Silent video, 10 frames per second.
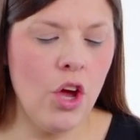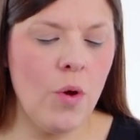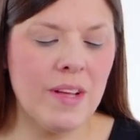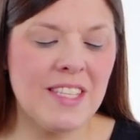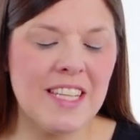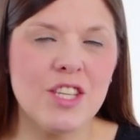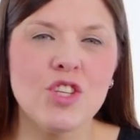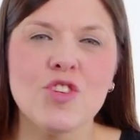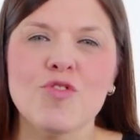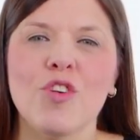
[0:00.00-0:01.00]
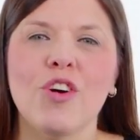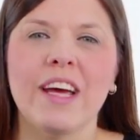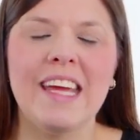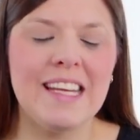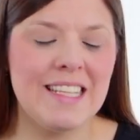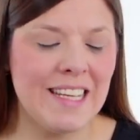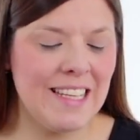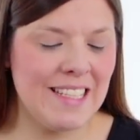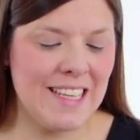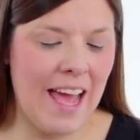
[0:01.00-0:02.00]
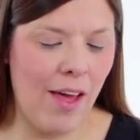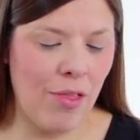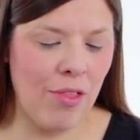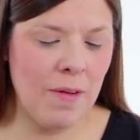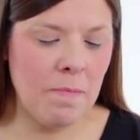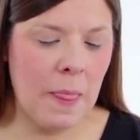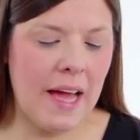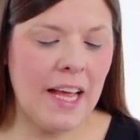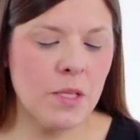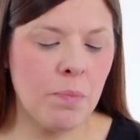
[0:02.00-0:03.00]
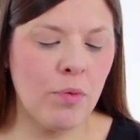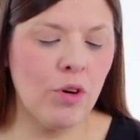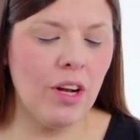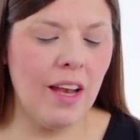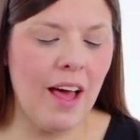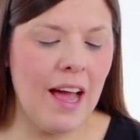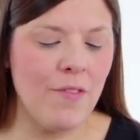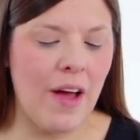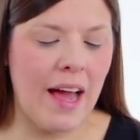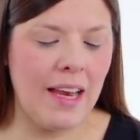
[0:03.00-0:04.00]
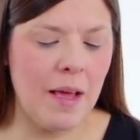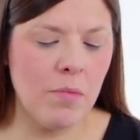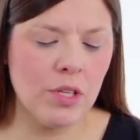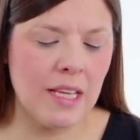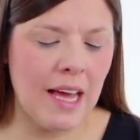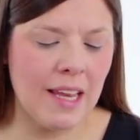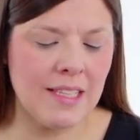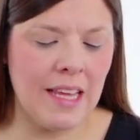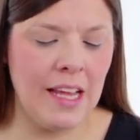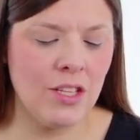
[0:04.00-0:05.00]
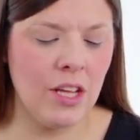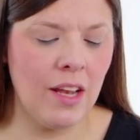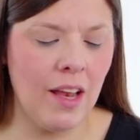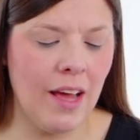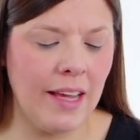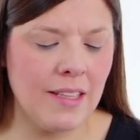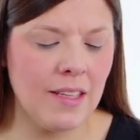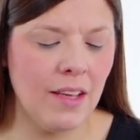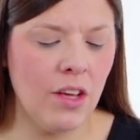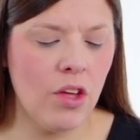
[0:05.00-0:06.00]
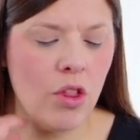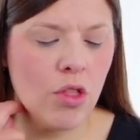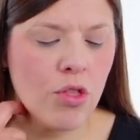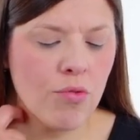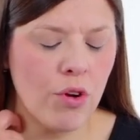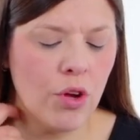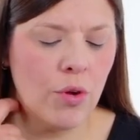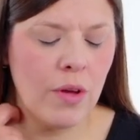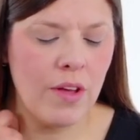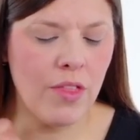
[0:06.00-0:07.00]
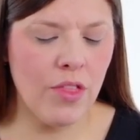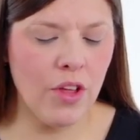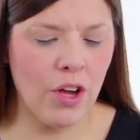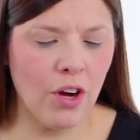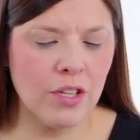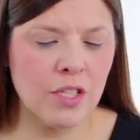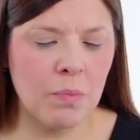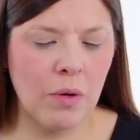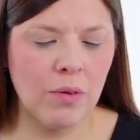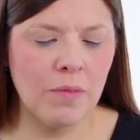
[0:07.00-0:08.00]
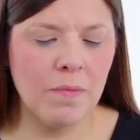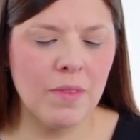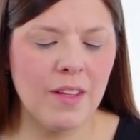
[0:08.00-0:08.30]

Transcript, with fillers: who has destroyed death and has brought life and immortality to light through the gospel.